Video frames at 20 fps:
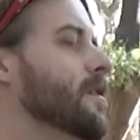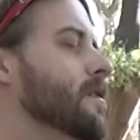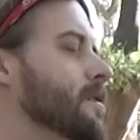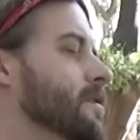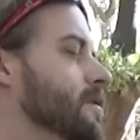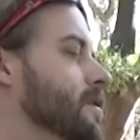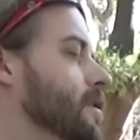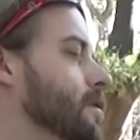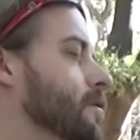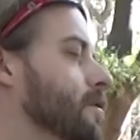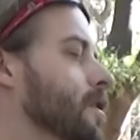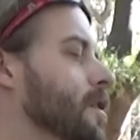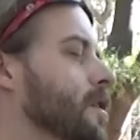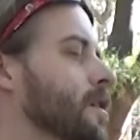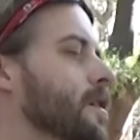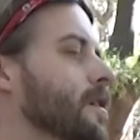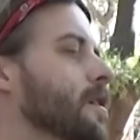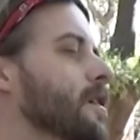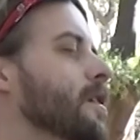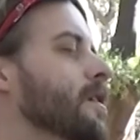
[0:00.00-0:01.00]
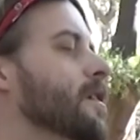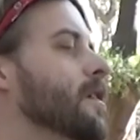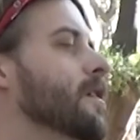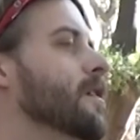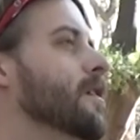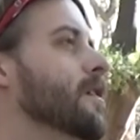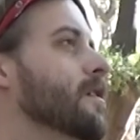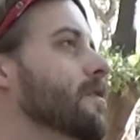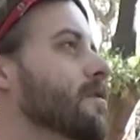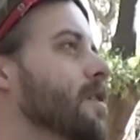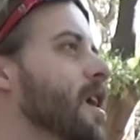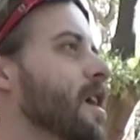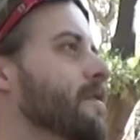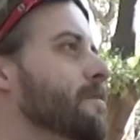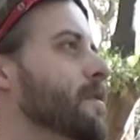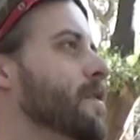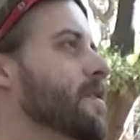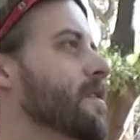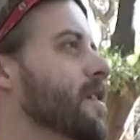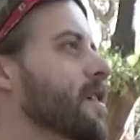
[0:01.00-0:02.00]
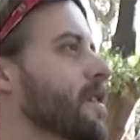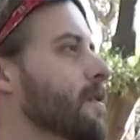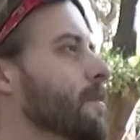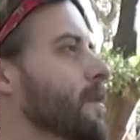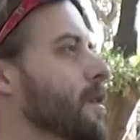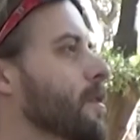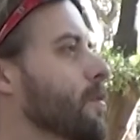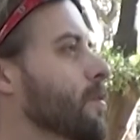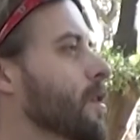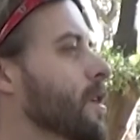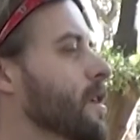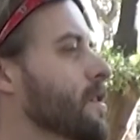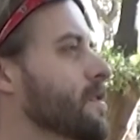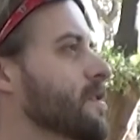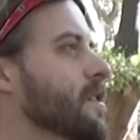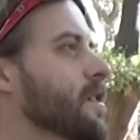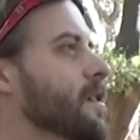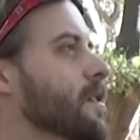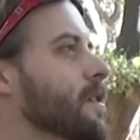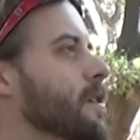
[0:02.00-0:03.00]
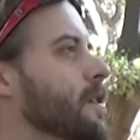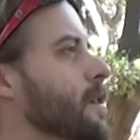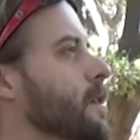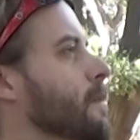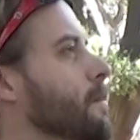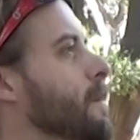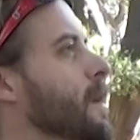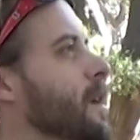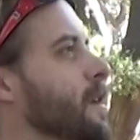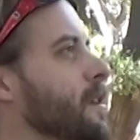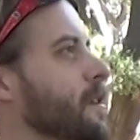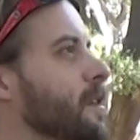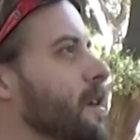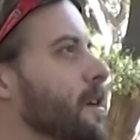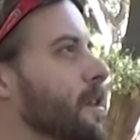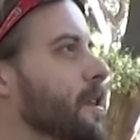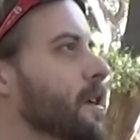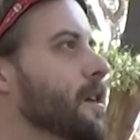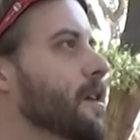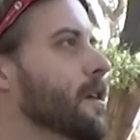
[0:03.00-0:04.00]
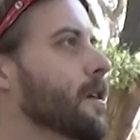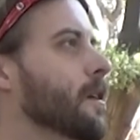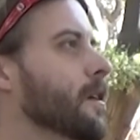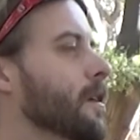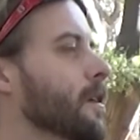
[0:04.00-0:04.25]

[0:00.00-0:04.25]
So, you have been thinking about what I said back in LA.